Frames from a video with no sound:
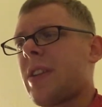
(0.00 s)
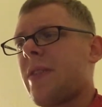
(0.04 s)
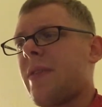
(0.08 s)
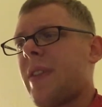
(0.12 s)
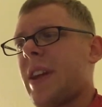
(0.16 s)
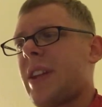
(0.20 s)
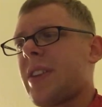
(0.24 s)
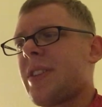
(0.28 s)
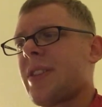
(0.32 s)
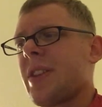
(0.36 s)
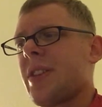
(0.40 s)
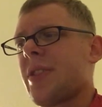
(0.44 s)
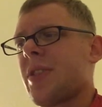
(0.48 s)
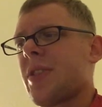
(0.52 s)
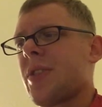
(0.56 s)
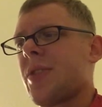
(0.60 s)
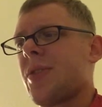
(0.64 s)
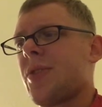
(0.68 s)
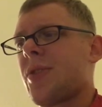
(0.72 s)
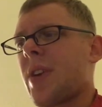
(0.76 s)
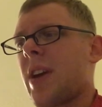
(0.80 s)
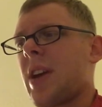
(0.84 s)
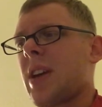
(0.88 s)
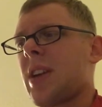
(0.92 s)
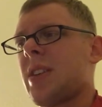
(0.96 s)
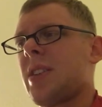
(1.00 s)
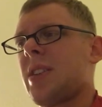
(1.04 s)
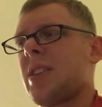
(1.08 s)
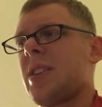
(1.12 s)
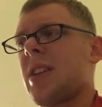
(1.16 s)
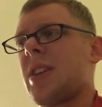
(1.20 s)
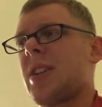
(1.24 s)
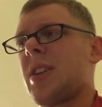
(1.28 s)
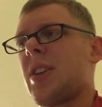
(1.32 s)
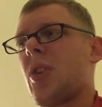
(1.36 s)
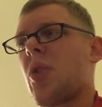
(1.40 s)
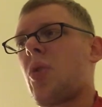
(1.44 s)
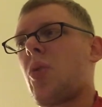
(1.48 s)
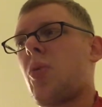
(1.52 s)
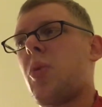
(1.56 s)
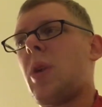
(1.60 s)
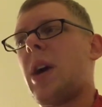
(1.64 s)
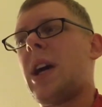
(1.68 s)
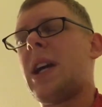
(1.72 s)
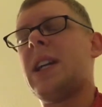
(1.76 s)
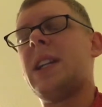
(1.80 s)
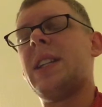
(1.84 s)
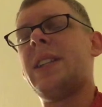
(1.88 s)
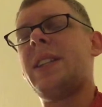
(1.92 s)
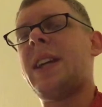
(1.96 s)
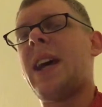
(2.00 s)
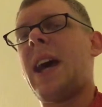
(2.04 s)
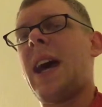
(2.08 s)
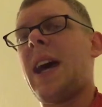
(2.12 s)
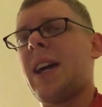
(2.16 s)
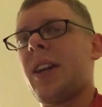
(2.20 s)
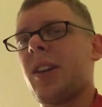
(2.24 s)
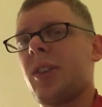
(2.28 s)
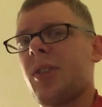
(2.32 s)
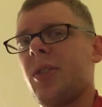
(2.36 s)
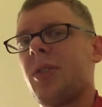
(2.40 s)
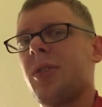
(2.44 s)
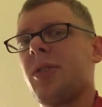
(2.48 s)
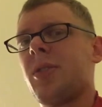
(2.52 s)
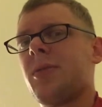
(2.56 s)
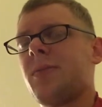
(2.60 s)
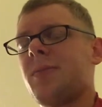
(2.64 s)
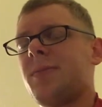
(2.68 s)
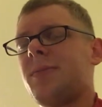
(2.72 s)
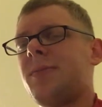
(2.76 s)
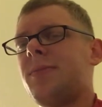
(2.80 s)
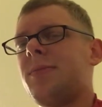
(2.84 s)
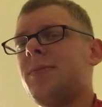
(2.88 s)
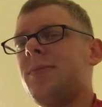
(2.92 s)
Advanced Dungeons & Dragons doesn't quite tackle